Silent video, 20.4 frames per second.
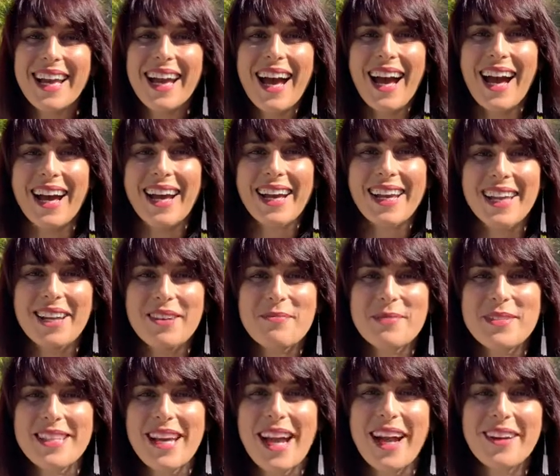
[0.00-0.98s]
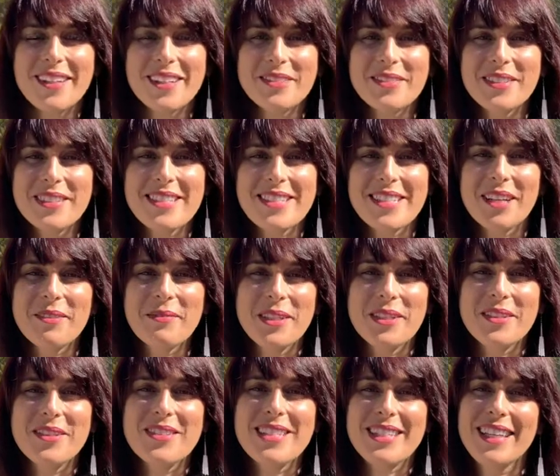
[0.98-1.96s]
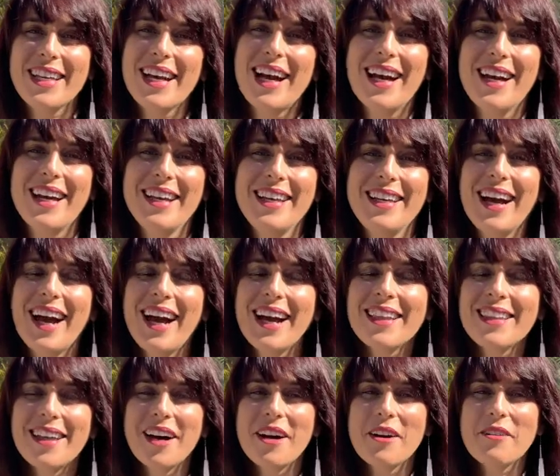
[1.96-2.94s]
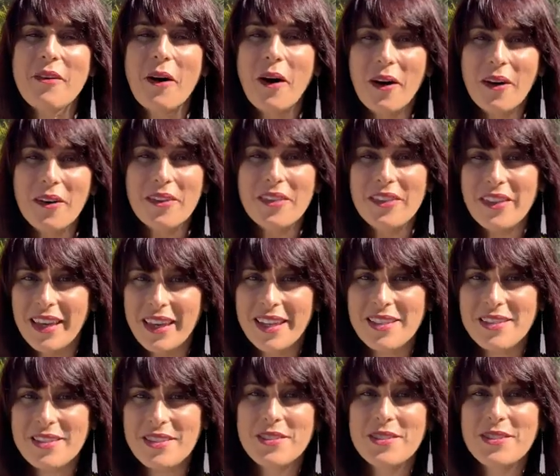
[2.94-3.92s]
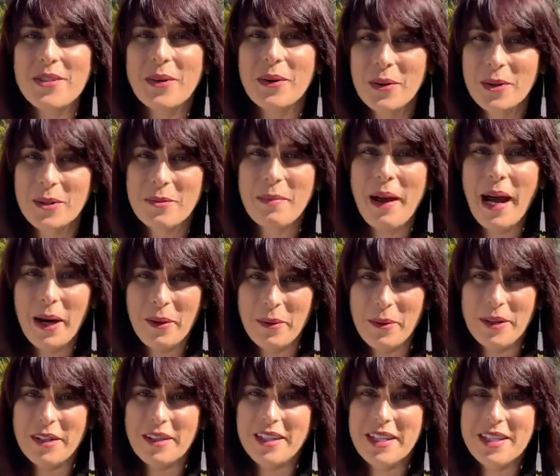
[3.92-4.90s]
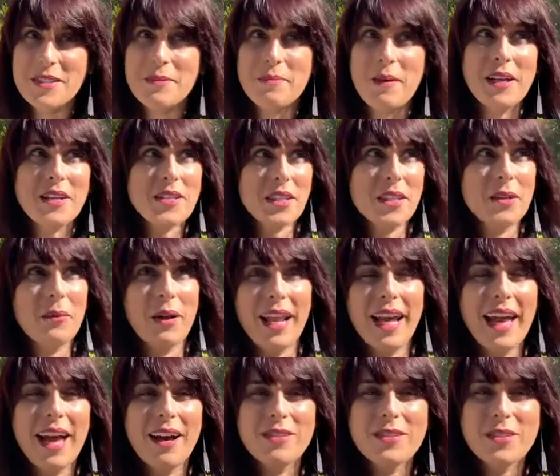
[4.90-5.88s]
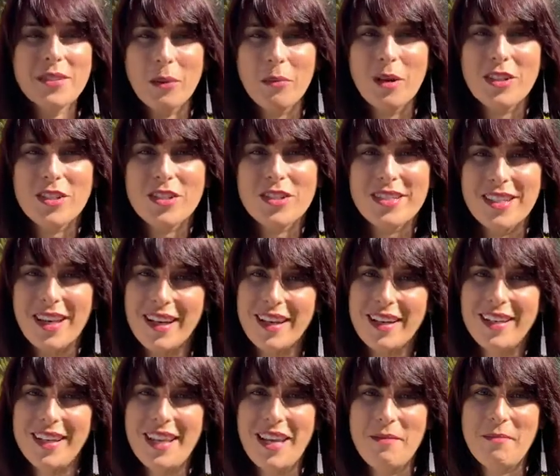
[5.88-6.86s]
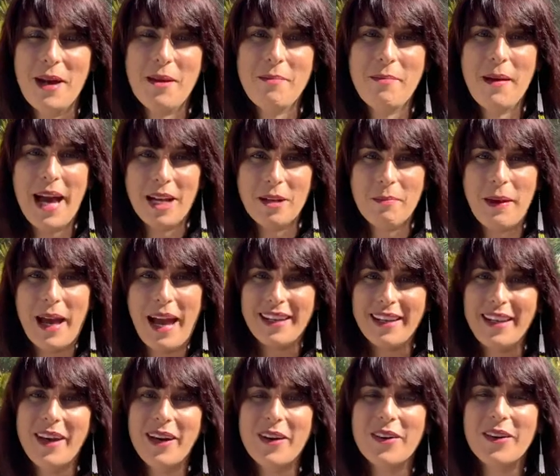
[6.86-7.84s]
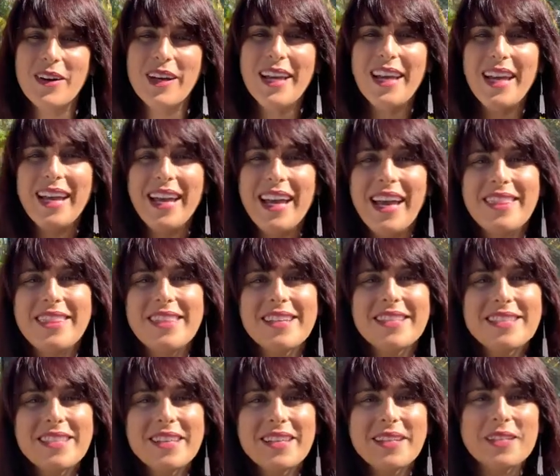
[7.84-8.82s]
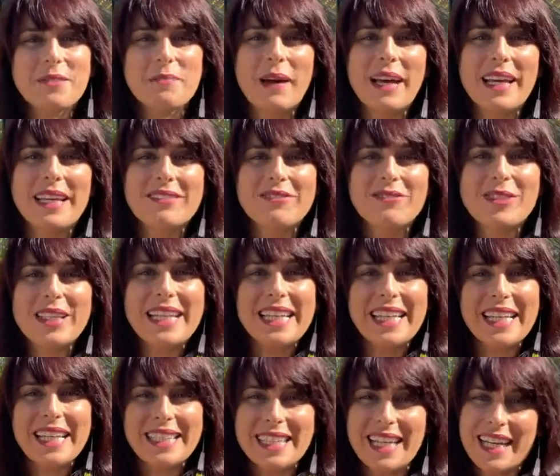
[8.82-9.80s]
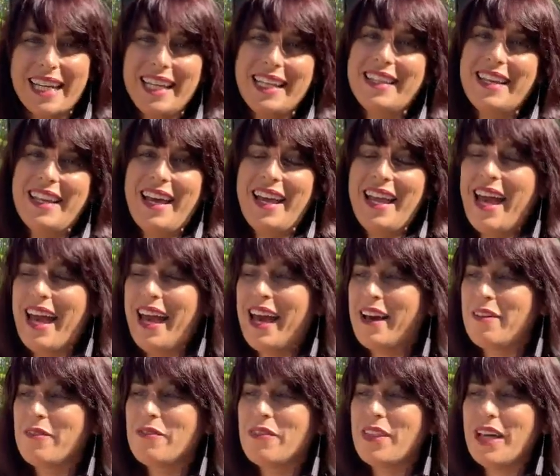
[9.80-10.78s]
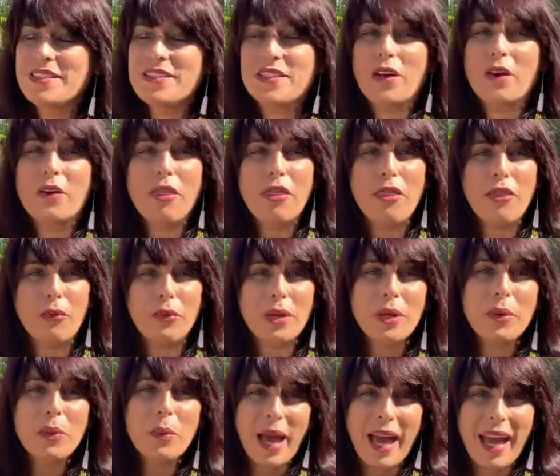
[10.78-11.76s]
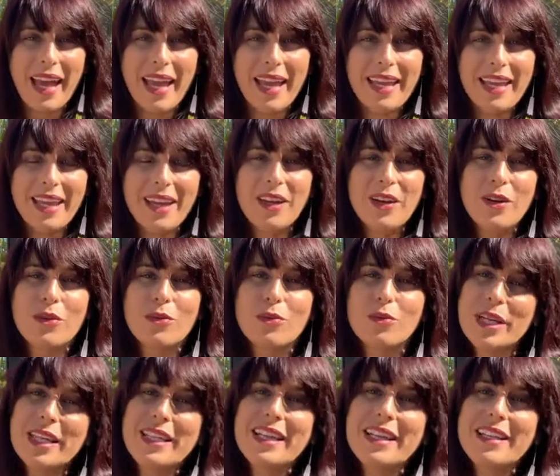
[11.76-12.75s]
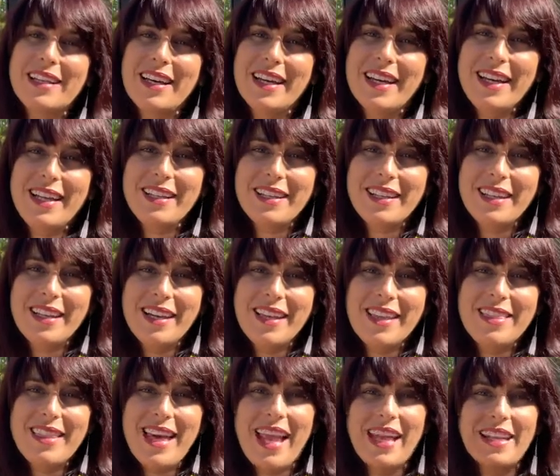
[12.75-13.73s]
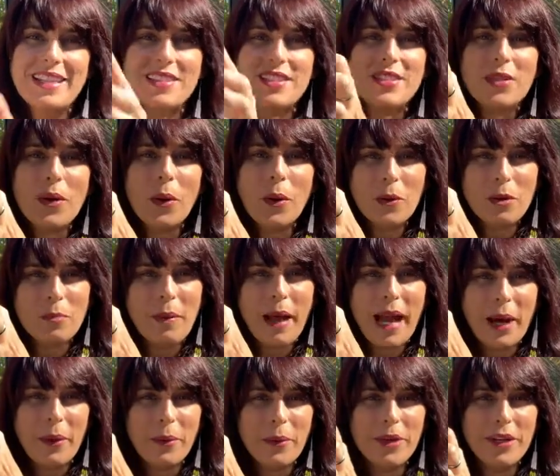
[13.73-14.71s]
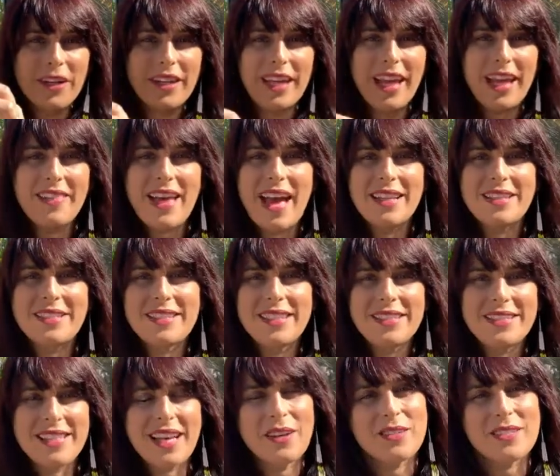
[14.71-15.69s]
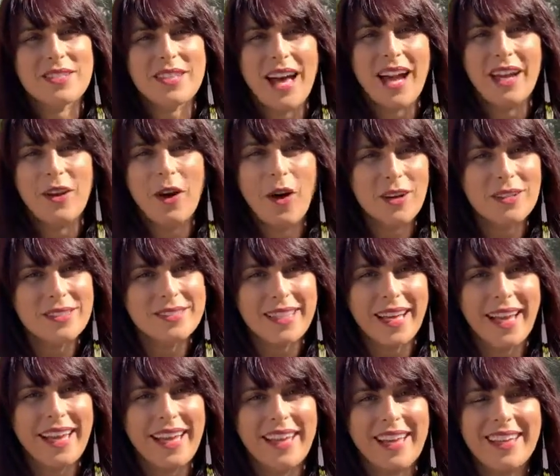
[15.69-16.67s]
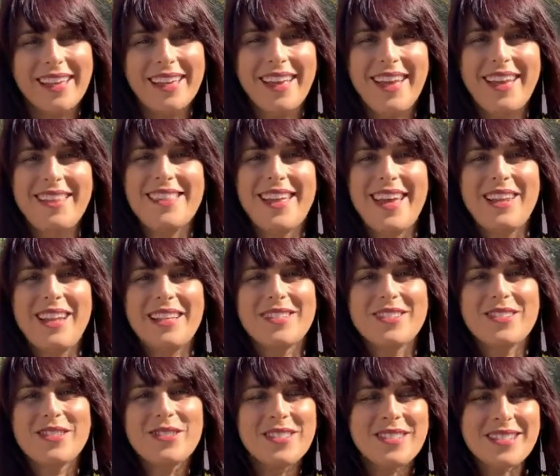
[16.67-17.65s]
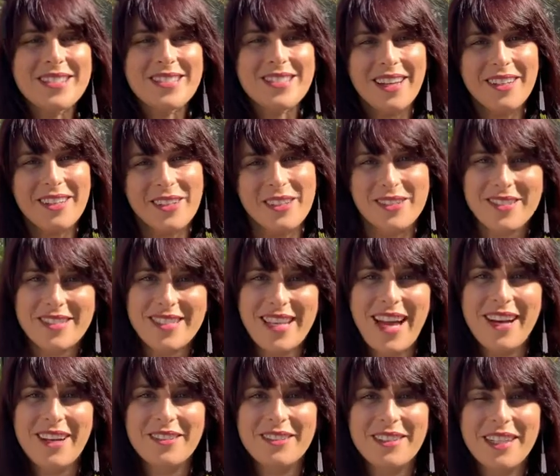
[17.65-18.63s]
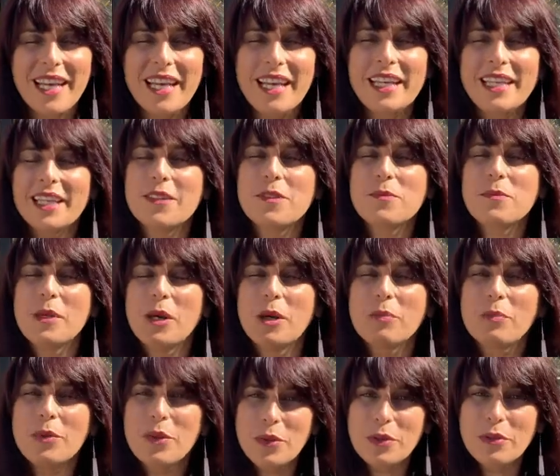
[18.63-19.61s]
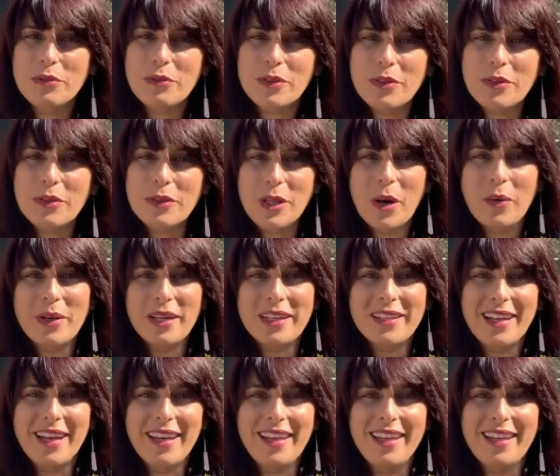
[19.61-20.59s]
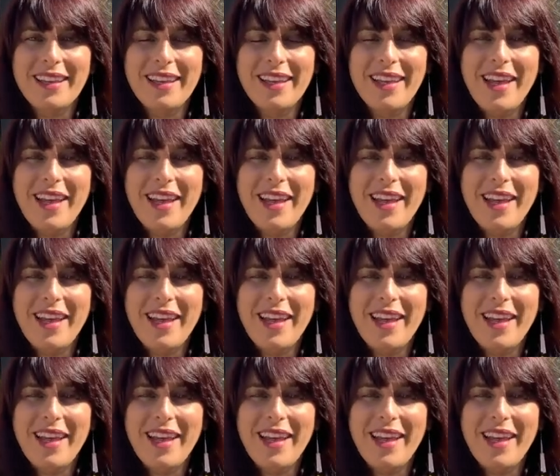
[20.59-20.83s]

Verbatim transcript: Hi, I'm Sarah with WTI. I love all things solar powered, especially when I have so much sun in my back patio. And this is my reading light that I have. That's a three-way reading light that is solar powered and that sits outside all day. And then as soon as the sun goes down, gives me a beautiful glowing light.